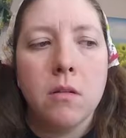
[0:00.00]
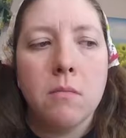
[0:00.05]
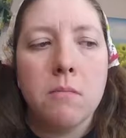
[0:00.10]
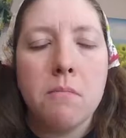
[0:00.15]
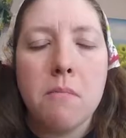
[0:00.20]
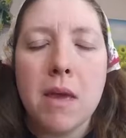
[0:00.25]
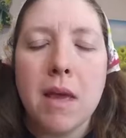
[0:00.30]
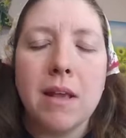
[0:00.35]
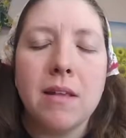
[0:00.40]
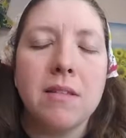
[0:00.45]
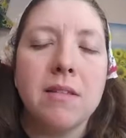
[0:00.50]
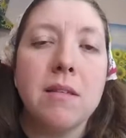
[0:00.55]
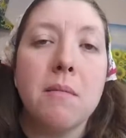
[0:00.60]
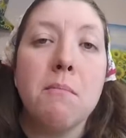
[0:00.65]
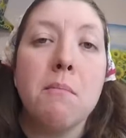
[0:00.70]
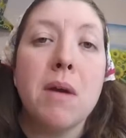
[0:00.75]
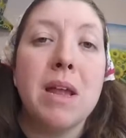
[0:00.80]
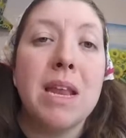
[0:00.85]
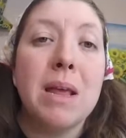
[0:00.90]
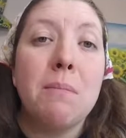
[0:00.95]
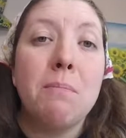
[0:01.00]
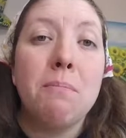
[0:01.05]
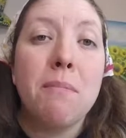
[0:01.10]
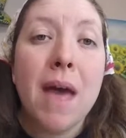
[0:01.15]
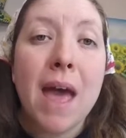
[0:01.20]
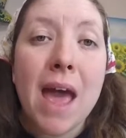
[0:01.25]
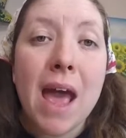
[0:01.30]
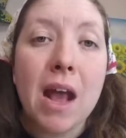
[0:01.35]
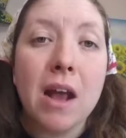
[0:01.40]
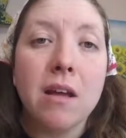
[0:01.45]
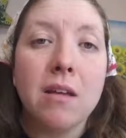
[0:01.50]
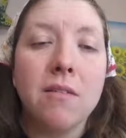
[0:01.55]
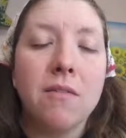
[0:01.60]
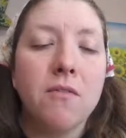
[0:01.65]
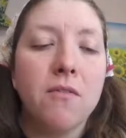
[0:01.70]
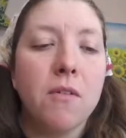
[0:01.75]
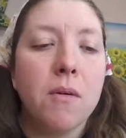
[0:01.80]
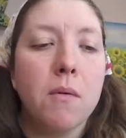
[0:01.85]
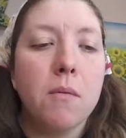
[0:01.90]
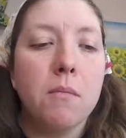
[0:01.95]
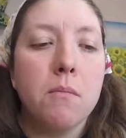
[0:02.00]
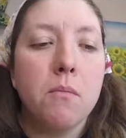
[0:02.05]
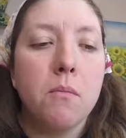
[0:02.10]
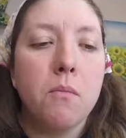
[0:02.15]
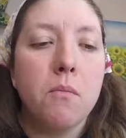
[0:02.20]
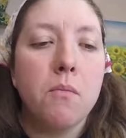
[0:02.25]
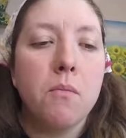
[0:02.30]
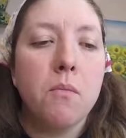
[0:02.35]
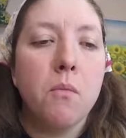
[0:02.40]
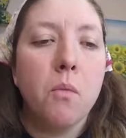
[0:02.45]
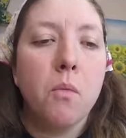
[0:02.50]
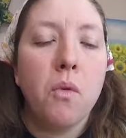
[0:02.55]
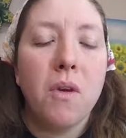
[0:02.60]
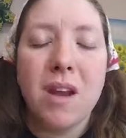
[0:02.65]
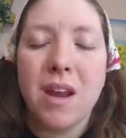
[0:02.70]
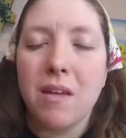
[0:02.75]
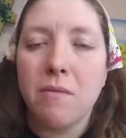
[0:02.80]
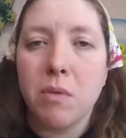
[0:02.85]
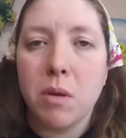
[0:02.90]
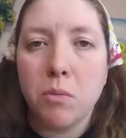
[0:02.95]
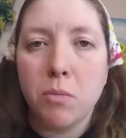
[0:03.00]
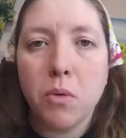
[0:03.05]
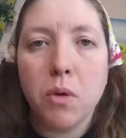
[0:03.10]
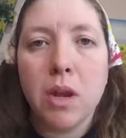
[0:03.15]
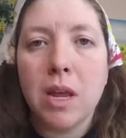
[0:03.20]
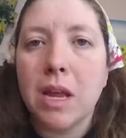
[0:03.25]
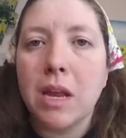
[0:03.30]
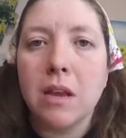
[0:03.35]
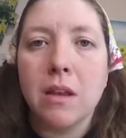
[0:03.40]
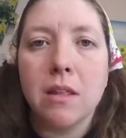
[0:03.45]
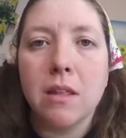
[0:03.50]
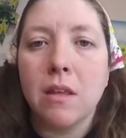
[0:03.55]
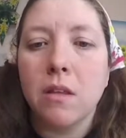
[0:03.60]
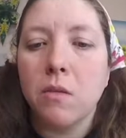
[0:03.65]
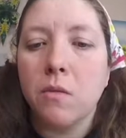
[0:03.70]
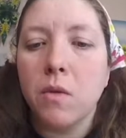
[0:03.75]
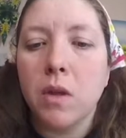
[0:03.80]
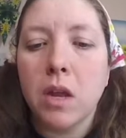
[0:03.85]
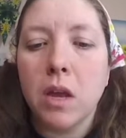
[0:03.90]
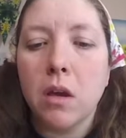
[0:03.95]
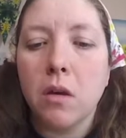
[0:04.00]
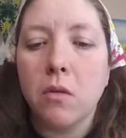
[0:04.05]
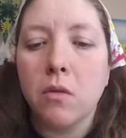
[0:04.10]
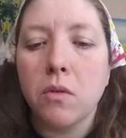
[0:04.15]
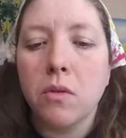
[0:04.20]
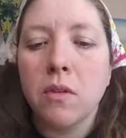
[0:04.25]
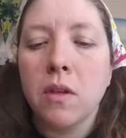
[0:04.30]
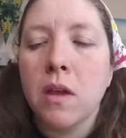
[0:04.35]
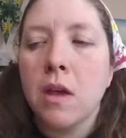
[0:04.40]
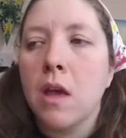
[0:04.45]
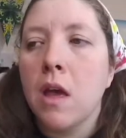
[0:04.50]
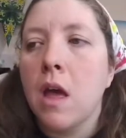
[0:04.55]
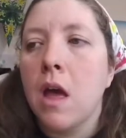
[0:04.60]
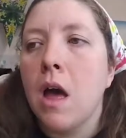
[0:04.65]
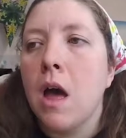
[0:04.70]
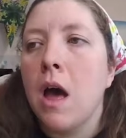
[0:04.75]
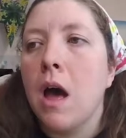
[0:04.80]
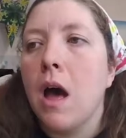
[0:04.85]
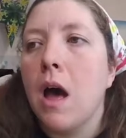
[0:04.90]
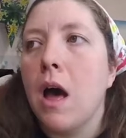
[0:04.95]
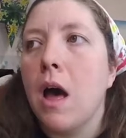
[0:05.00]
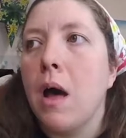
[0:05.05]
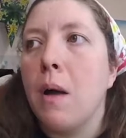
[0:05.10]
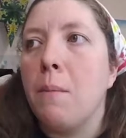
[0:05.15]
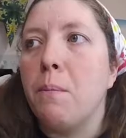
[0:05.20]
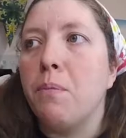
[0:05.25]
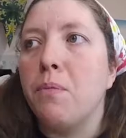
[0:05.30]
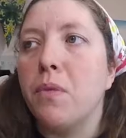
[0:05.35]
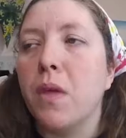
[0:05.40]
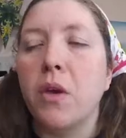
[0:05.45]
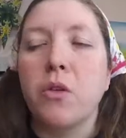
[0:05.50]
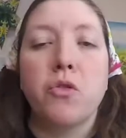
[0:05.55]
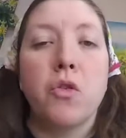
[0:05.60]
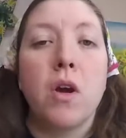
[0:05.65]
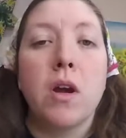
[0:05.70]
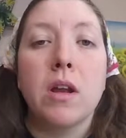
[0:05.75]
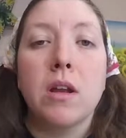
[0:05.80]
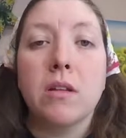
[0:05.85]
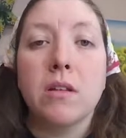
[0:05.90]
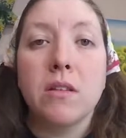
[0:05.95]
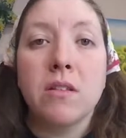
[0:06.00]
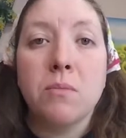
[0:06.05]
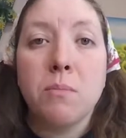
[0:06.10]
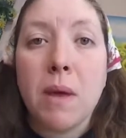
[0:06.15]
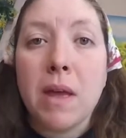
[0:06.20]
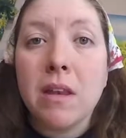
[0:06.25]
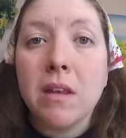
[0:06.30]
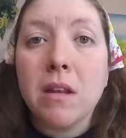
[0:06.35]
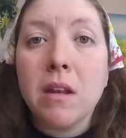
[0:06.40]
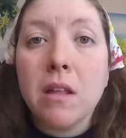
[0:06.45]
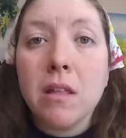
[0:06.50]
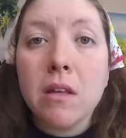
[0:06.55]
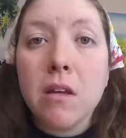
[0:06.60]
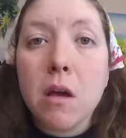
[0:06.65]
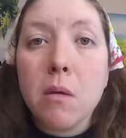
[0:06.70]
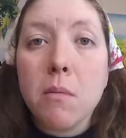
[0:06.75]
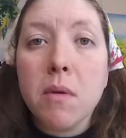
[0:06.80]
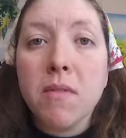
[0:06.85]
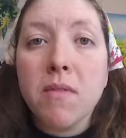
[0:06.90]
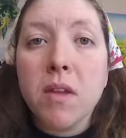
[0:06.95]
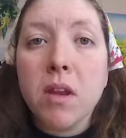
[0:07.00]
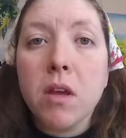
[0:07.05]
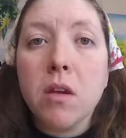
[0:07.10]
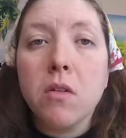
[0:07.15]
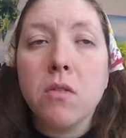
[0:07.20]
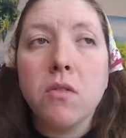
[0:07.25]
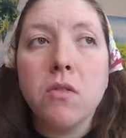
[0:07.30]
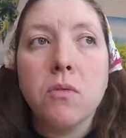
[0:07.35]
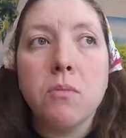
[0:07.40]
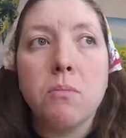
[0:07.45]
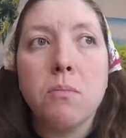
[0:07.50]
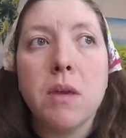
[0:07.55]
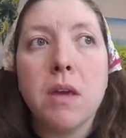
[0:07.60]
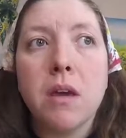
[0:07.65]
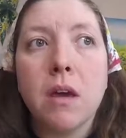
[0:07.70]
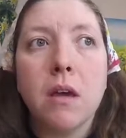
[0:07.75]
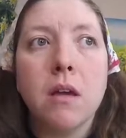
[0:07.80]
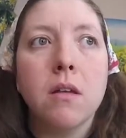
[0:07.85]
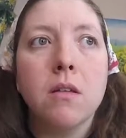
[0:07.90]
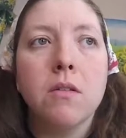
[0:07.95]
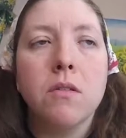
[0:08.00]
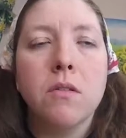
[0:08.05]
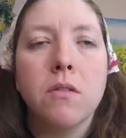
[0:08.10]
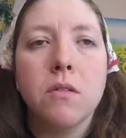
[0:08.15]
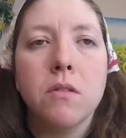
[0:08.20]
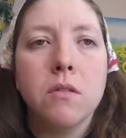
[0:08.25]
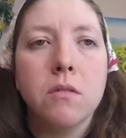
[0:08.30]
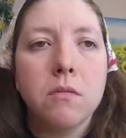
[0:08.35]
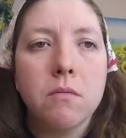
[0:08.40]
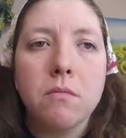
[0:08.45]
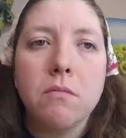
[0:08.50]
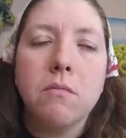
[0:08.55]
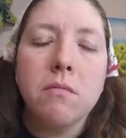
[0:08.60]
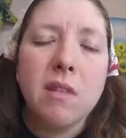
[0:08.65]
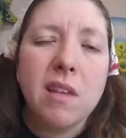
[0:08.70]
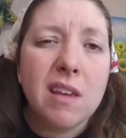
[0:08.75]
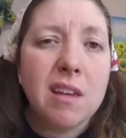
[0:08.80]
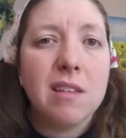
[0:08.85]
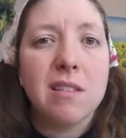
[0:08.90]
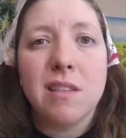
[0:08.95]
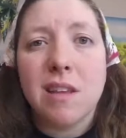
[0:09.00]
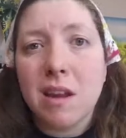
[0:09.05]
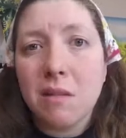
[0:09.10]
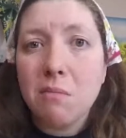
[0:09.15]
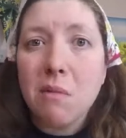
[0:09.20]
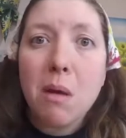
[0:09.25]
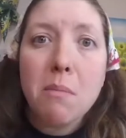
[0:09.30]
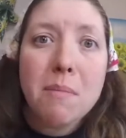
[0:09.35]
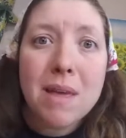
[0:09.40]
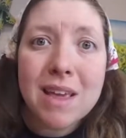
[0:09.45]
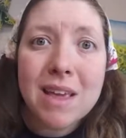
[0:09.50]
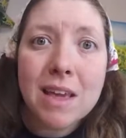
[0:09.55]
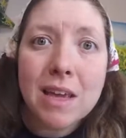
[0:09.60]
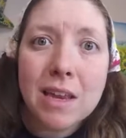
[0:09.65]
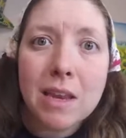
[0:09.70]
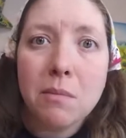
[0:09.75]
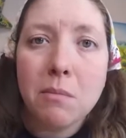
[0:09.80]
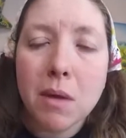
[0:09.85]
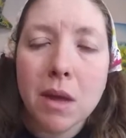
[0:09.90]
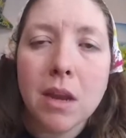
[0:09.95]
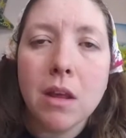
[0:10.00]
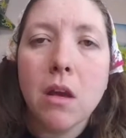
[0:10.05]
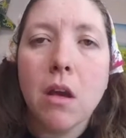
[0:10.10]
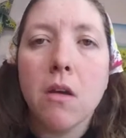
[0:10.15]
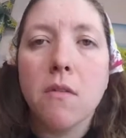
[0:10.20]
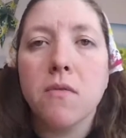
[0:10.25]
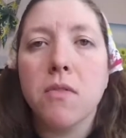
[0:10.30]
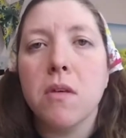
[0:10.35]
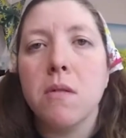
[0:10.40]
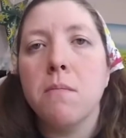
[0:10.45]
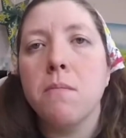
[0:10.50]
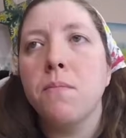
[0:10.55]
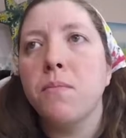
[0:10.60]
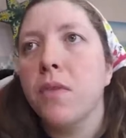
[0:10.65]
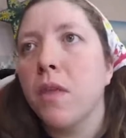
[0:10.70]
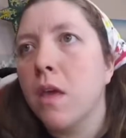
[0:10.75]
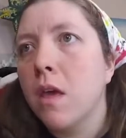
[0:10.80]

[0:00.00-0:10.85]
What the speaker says: make some money back from what I've been putting into these videos. I try not to spend anything on my videos because, like I said, I'm not making any money off them.